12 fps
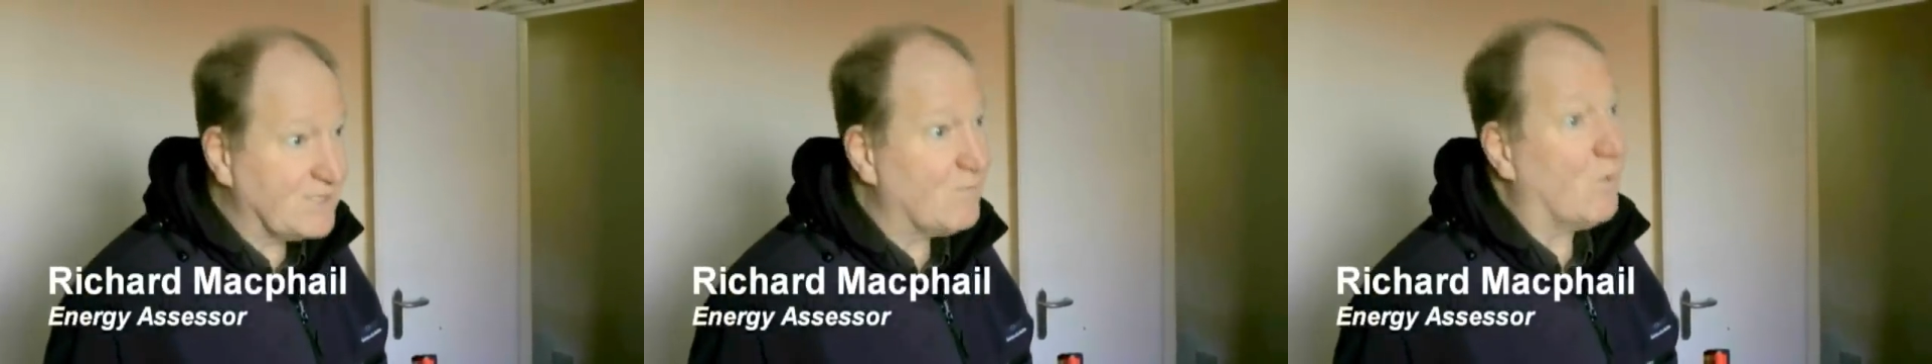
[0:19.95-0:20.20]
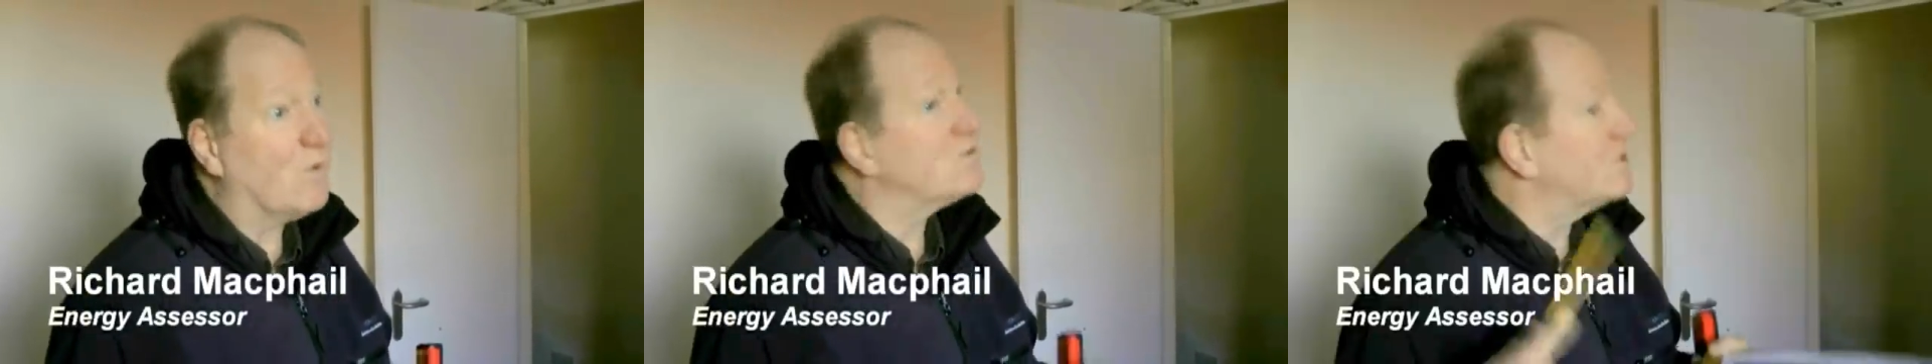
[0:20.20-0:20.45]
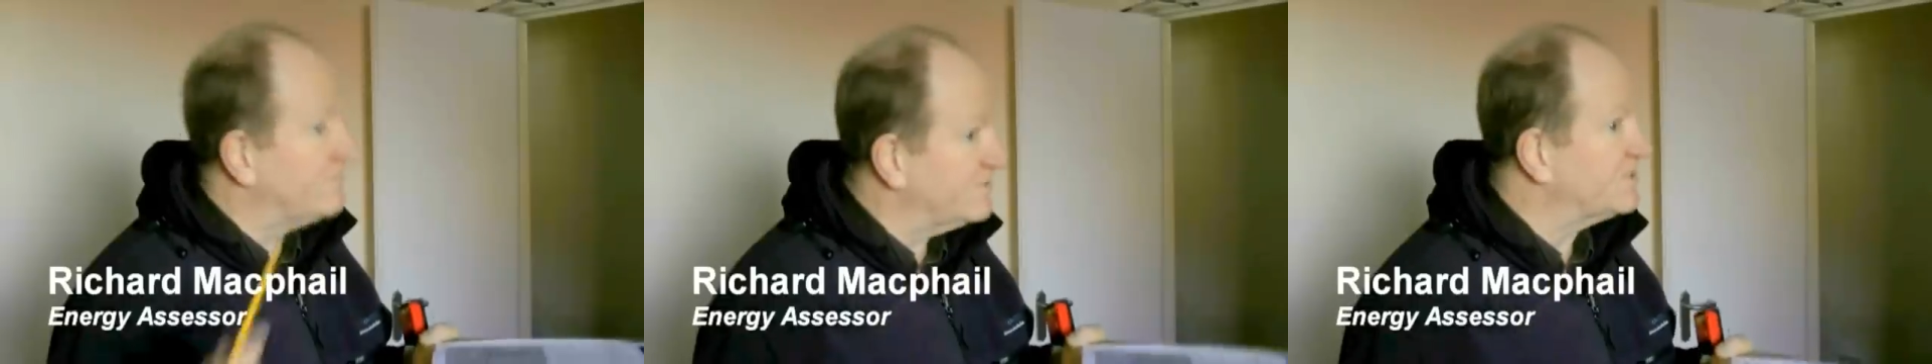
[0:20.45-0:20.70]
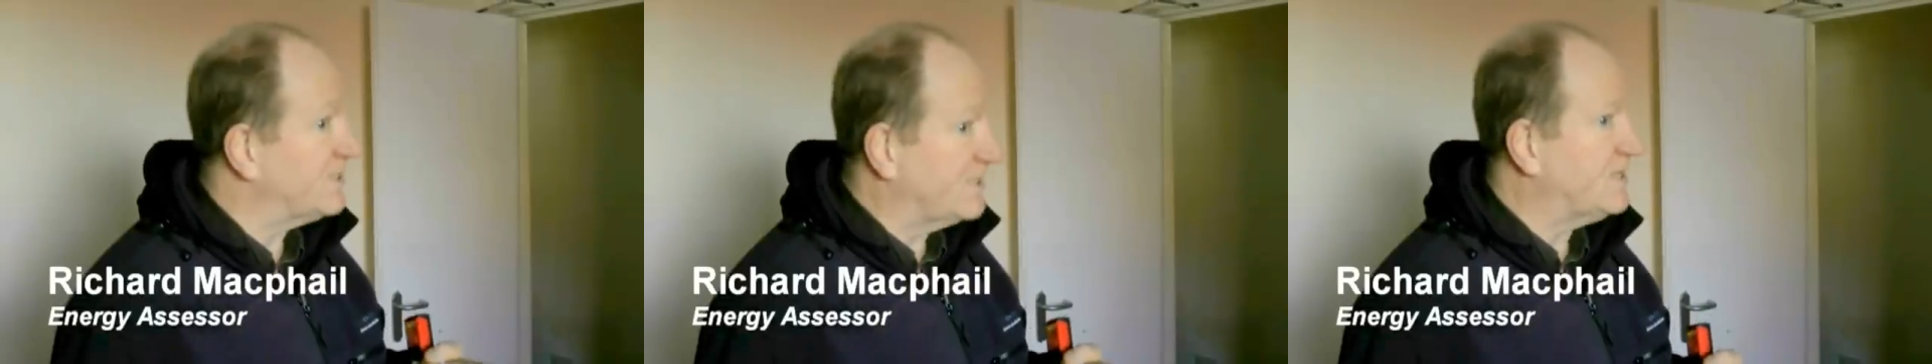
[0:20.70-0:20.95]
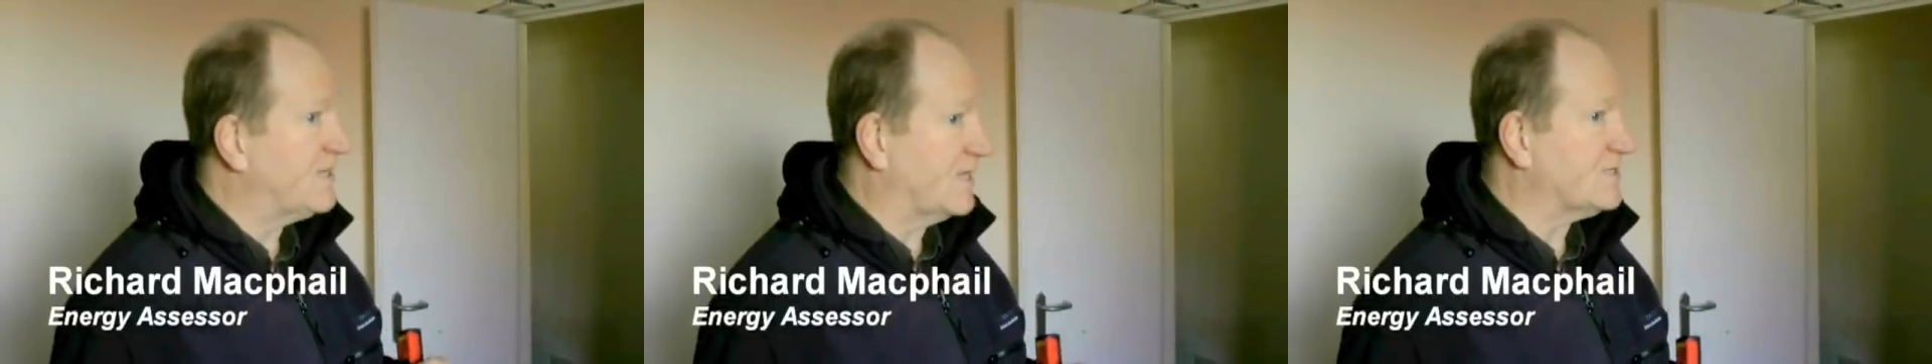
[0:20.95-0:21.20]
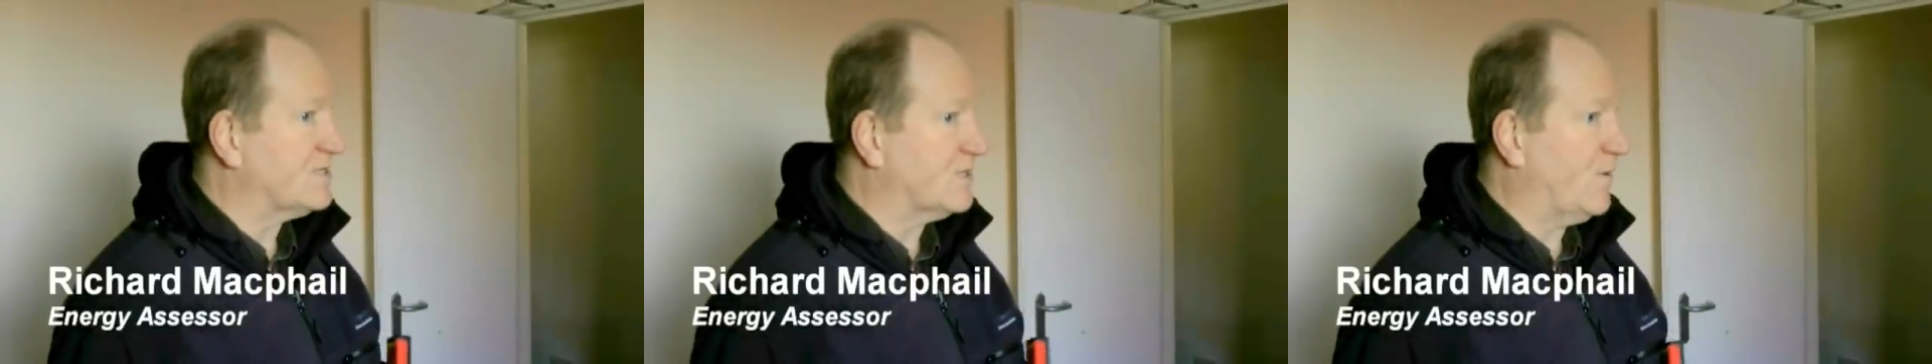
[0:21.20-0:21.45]
walls, obviously
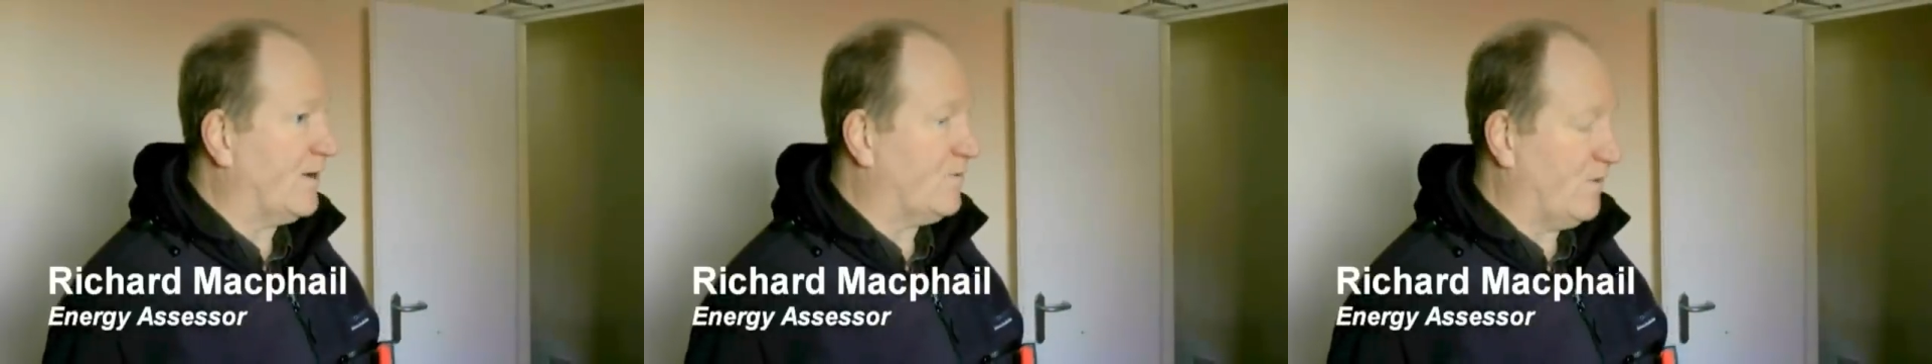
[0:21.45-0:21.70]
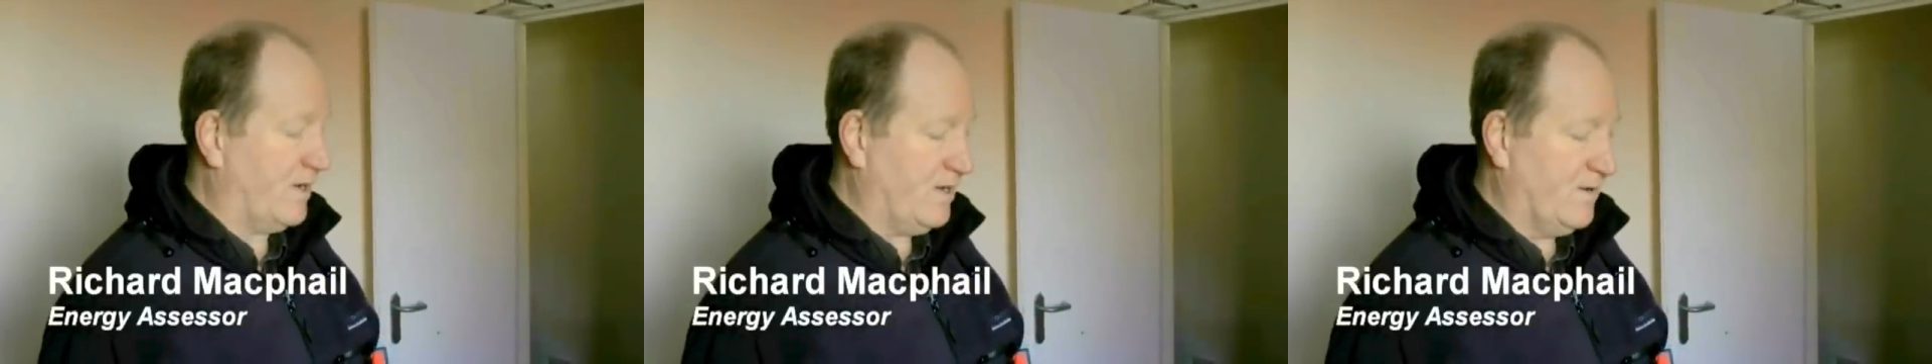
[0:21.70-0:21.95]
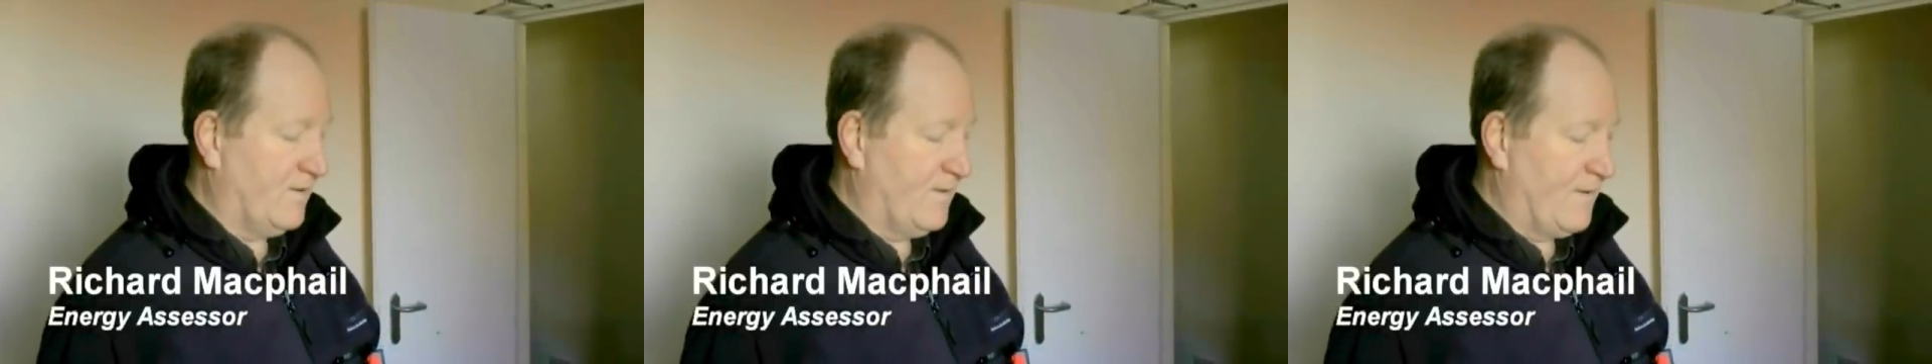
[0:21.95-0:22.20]
that's a quick win.